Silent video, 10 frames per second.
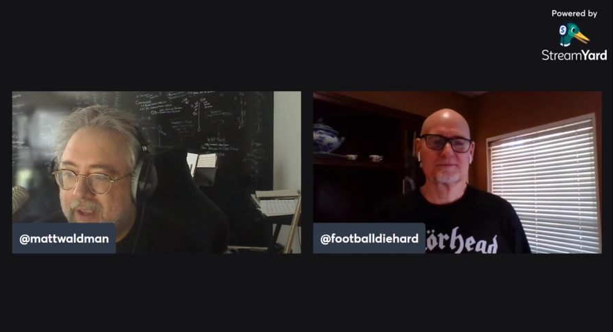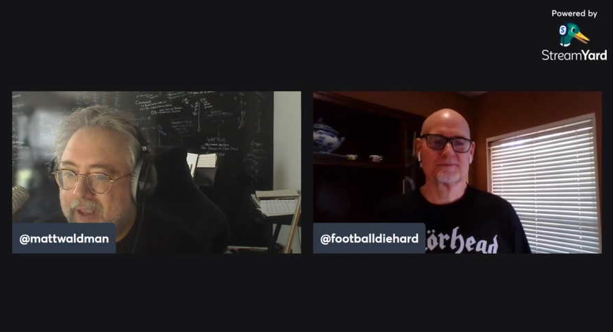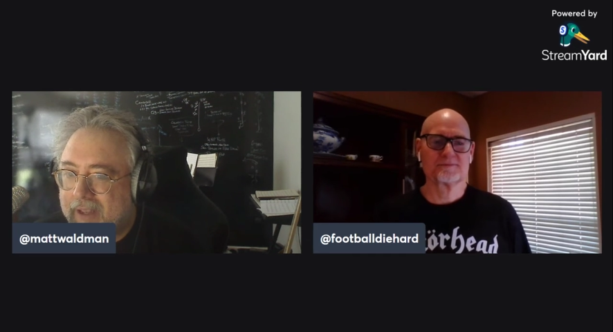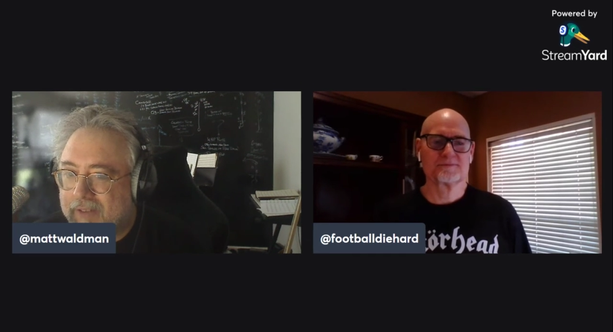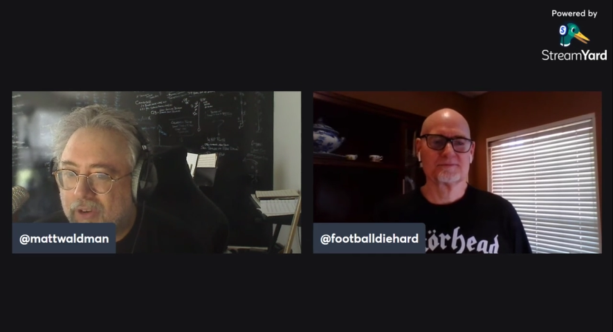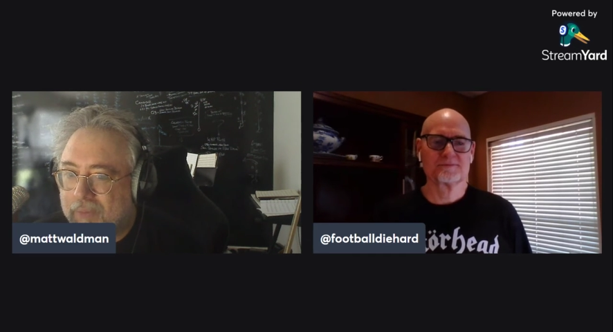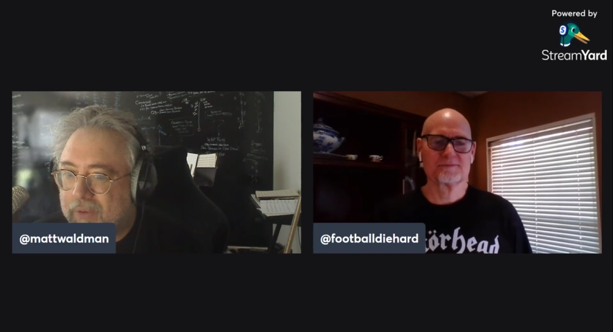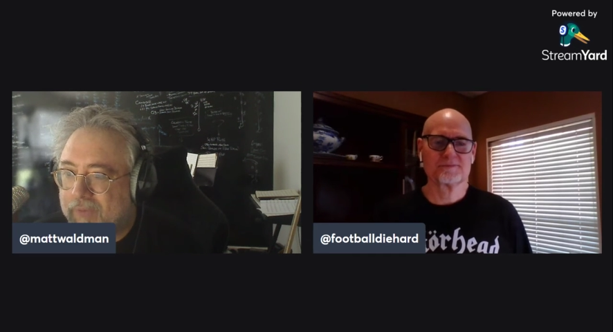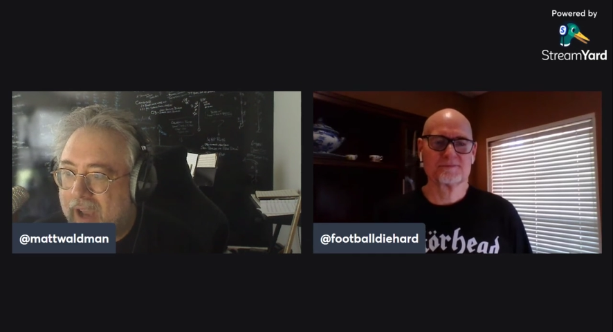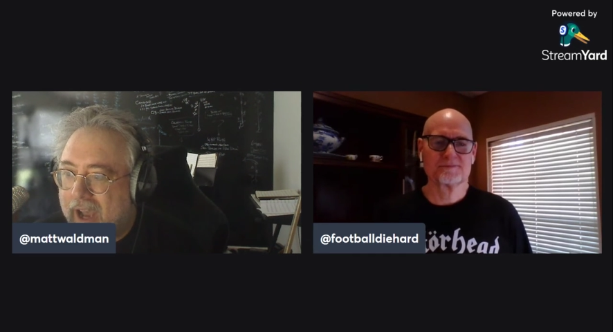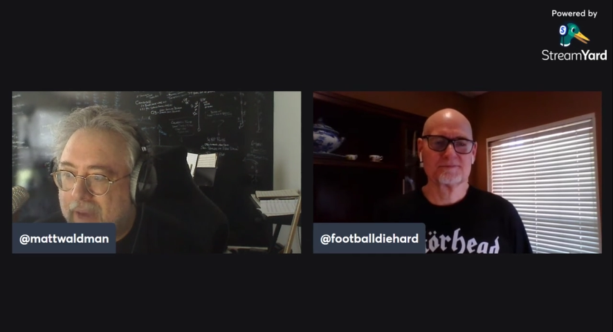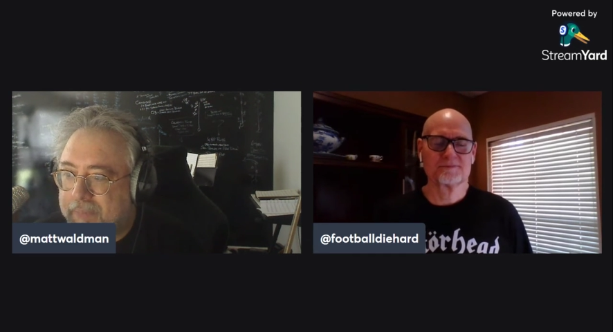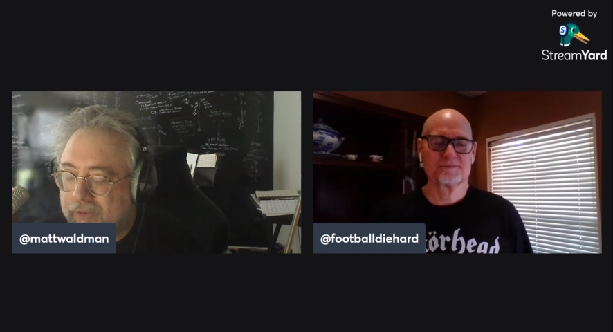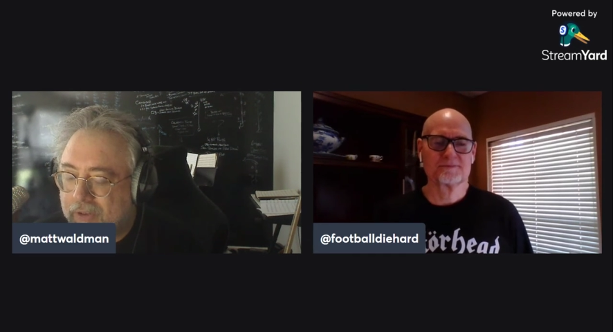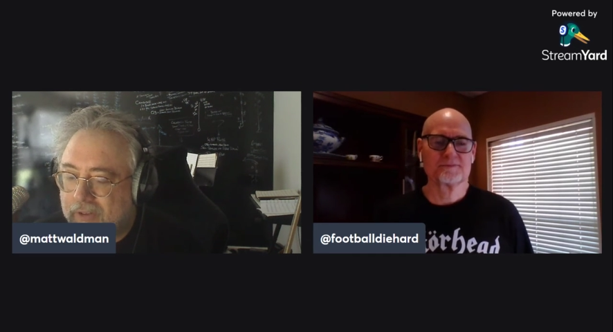Speaker 1: in terms of
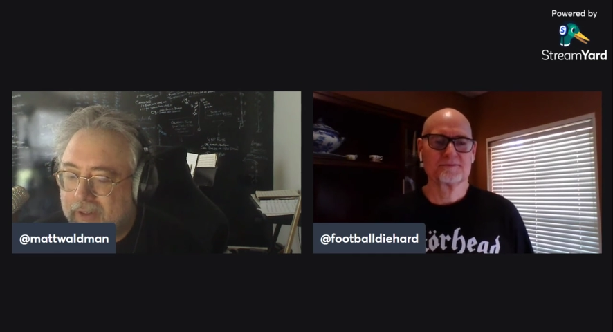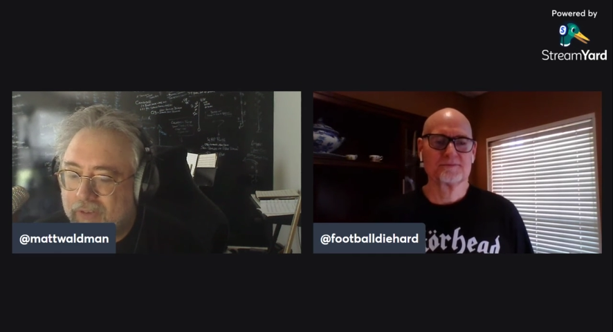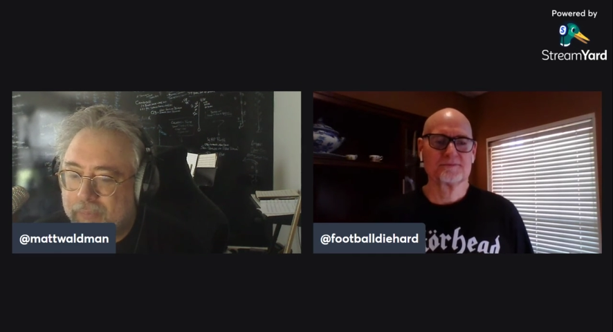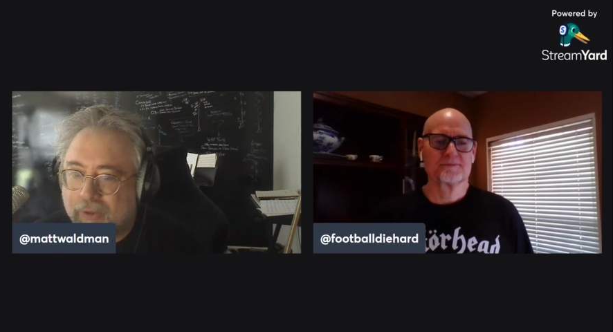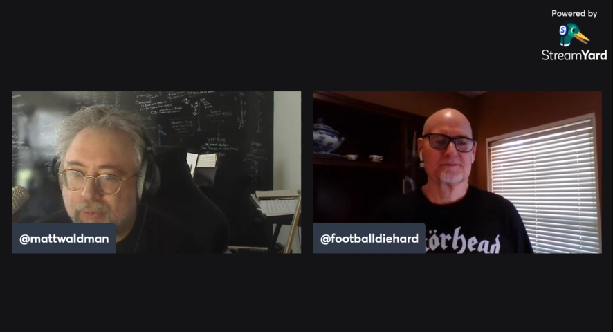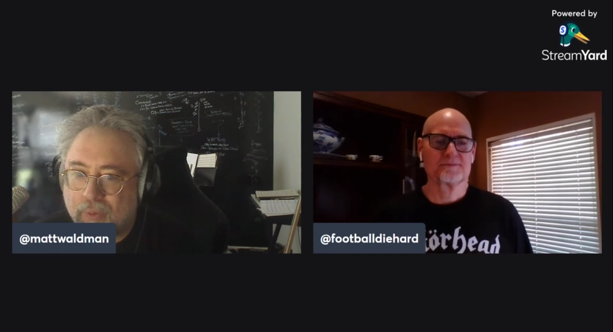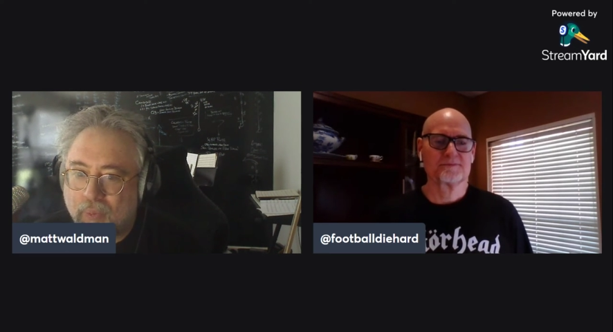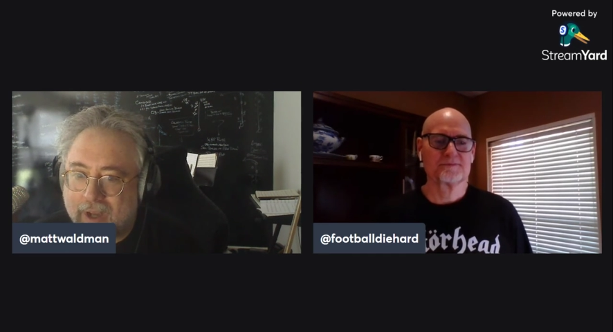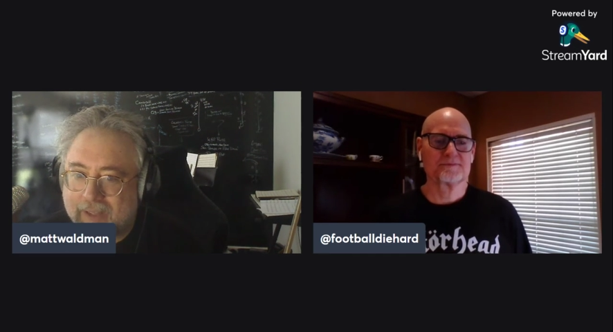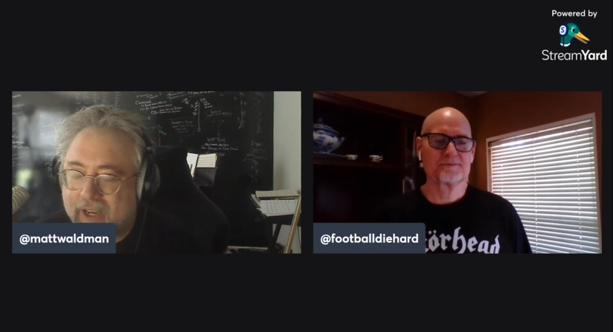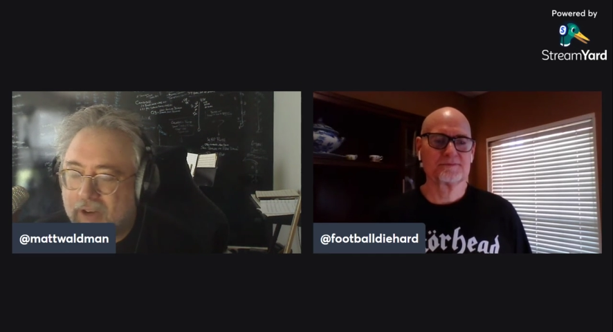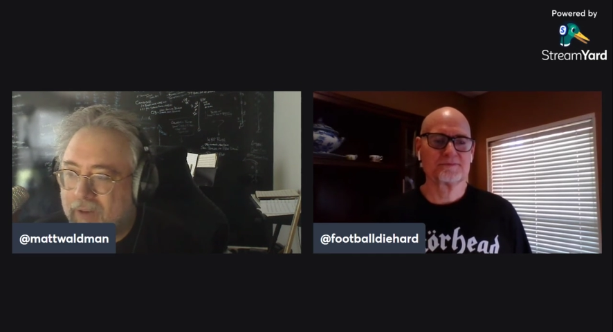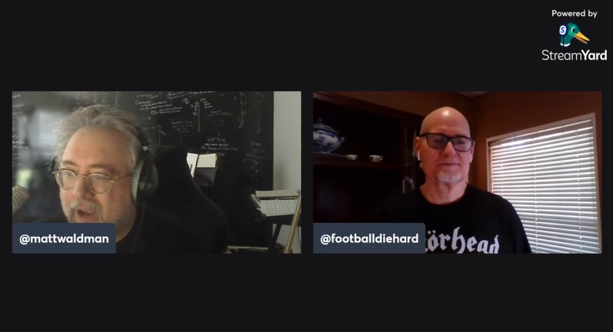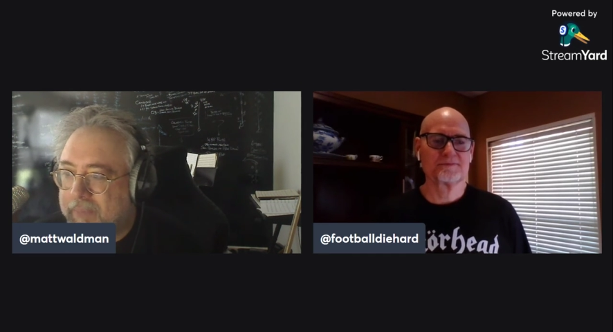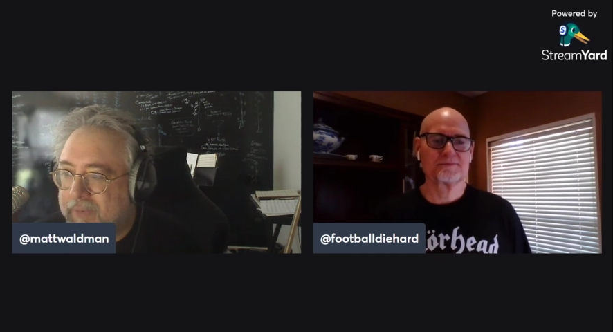opportunity, especially with Wandale
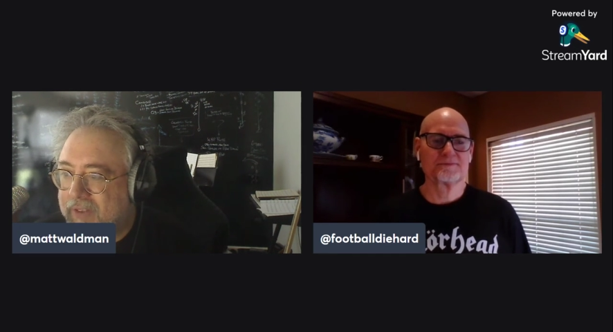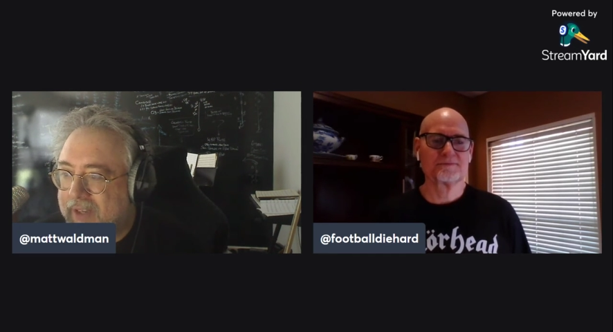Robinson